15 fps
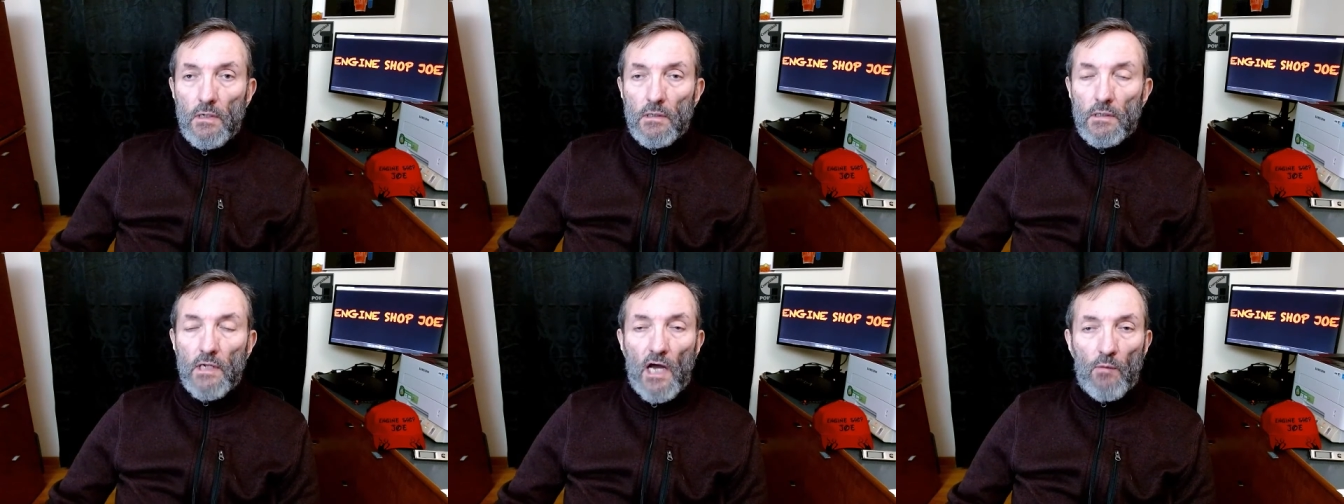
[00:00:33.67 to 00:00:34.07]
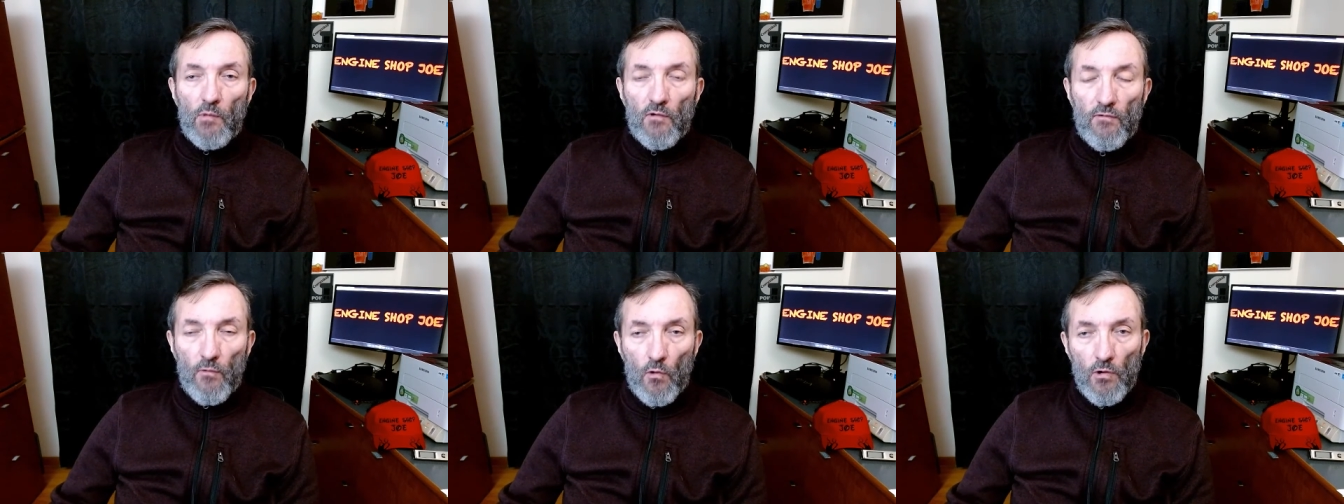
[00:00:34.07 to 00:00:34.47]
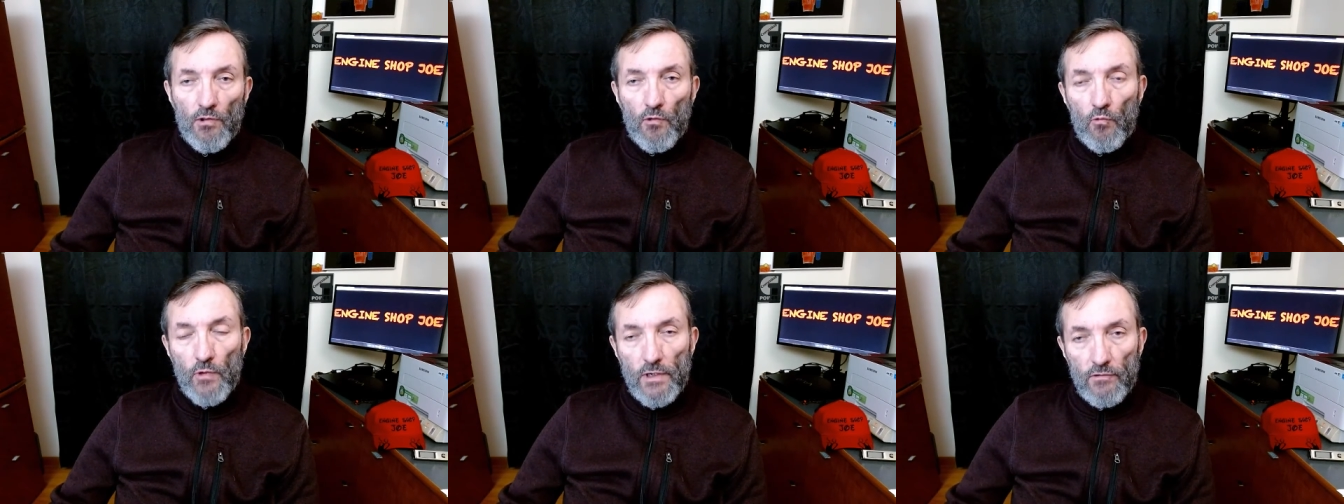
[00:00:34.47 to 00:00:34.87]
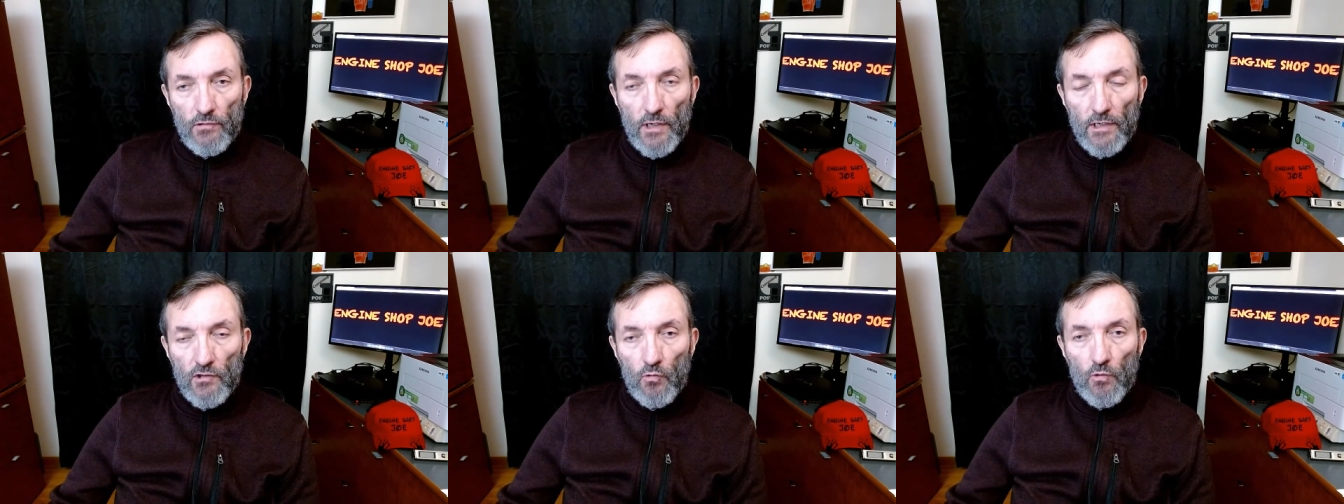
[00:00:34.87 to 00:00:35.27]
Now, before the
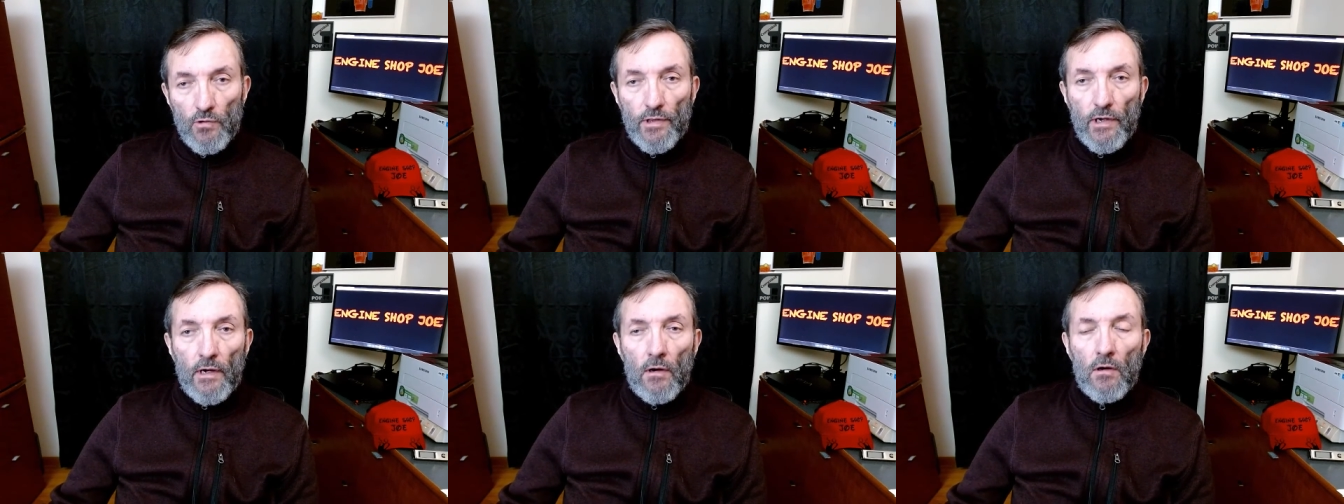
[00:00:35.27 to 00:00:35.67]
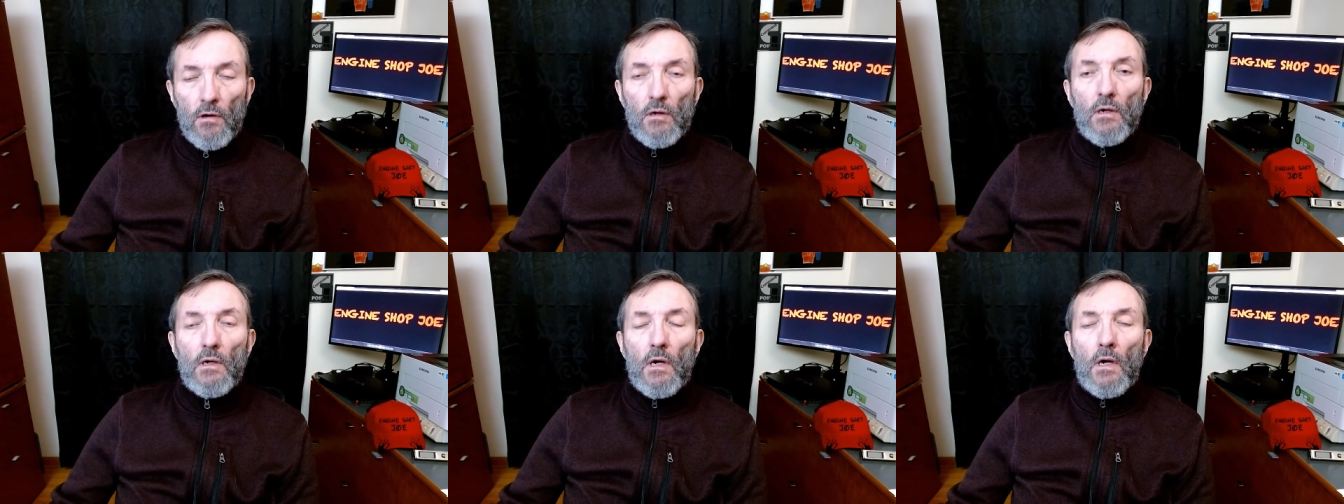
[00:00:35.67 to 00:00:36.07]
resets were there,